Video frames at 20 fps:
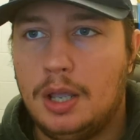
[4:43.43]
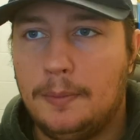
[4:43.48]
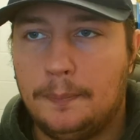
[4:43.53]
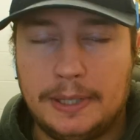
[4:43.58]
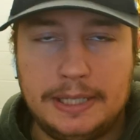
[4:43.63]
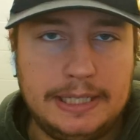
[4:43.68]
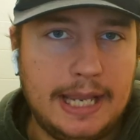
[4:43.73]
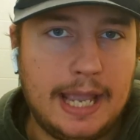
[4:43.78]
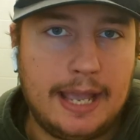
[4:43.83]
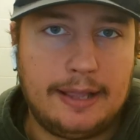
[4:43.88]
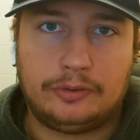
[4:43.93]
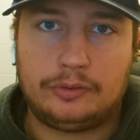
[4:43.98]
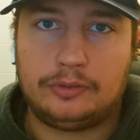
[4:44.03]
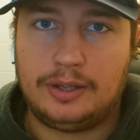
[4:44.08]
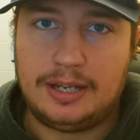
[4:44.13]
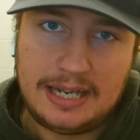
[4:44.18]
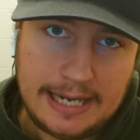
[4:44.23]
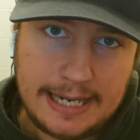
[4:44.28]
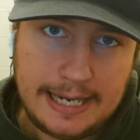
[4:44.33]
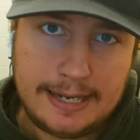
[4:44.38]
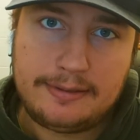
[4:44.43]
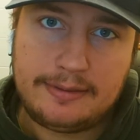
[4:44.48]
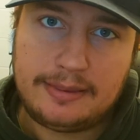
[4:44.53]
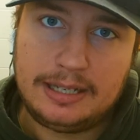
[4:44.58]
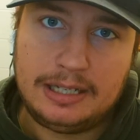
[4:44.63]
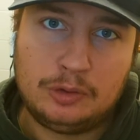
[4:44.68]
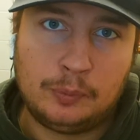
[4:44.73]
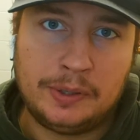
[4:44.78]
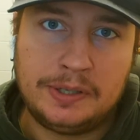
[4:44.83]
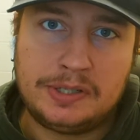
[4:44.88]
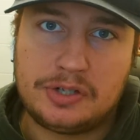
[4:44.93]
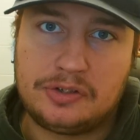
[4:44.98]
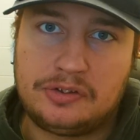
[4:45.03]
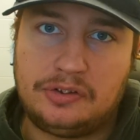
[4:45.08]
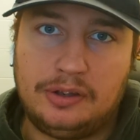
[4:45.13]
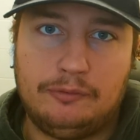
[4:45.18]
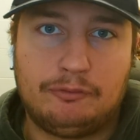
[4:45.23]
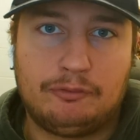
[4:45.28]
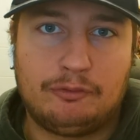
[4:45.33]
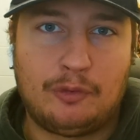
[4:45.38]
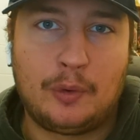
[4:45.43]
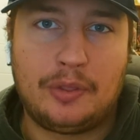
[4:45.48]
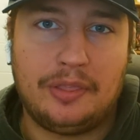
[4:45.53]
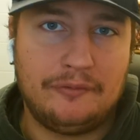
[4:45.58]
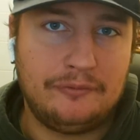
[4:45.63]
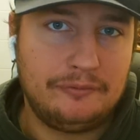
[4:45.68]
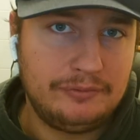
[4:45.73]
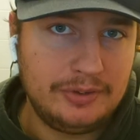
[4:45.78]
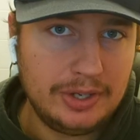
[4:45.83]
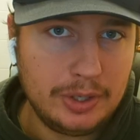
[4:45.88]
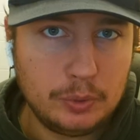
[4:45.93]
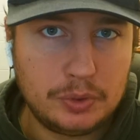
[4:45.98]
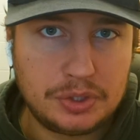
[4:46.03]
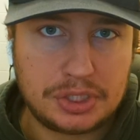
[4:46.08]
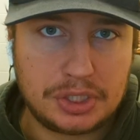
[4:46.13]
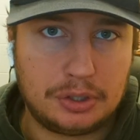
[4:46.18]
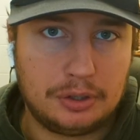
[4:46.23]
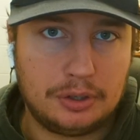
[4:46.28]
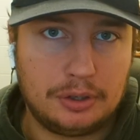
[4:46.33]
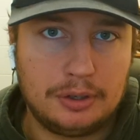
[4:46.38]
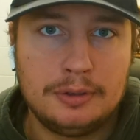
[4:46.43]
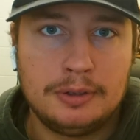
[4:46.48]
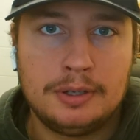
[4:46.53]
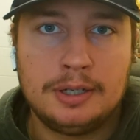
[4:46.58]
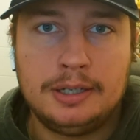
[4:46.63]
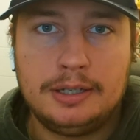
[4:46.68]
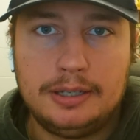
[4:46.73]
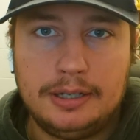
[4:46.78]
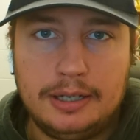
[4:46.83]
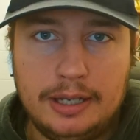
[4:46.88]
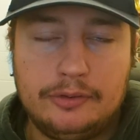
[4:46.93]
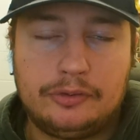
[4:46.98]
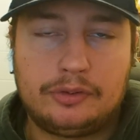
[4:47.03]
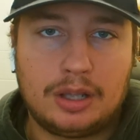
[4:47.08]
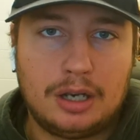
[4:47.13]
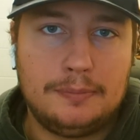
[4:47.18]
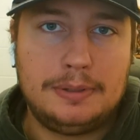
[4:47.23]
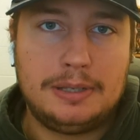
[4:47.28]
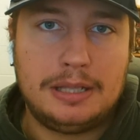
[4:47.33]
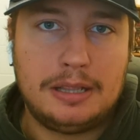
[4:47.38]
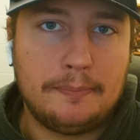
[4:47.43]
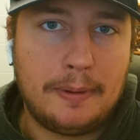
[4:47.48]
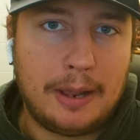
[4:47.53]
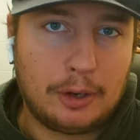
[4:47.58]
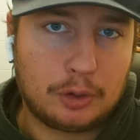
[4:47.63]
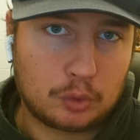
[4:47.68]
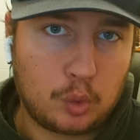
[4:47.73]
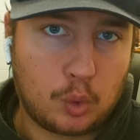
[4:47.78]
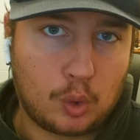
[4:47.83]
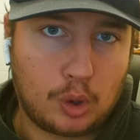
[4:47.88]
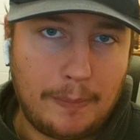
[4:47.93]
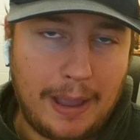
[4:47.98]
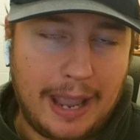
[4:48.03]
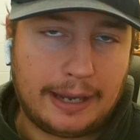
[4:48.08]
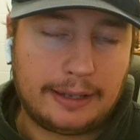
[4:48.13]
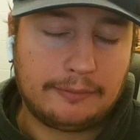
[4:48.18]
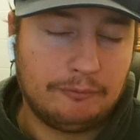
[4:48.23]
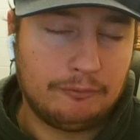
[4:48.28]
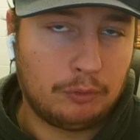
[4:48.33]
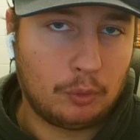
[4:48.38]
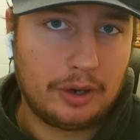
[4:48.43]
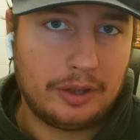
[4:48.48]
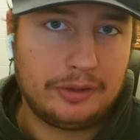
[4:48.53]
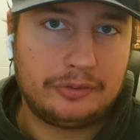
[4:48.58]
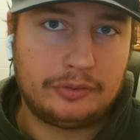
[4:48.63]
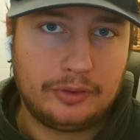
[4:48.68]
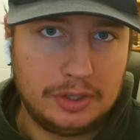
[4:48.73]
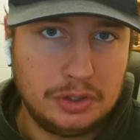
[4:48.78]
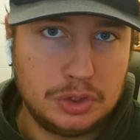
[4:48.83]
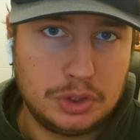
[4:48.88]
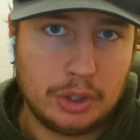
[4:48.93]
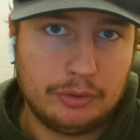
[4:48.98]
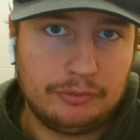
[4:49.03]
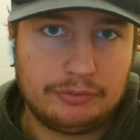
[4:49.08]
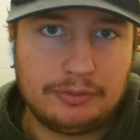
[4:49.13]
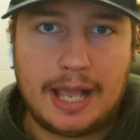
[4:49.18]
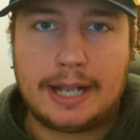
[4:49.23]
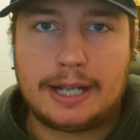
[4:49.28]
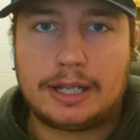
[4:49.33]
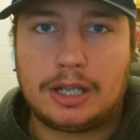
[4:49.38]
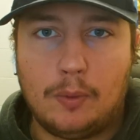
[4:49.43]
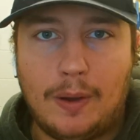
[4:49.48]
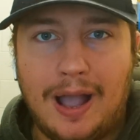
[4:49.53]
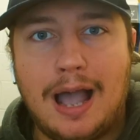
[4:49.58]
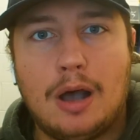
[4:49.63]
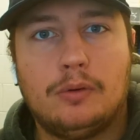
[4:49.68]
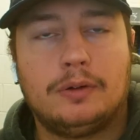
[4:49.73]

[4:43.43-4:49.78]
But yes, Anthony Richardson for the future is going to be the better quarterback for us than Joe Flacco.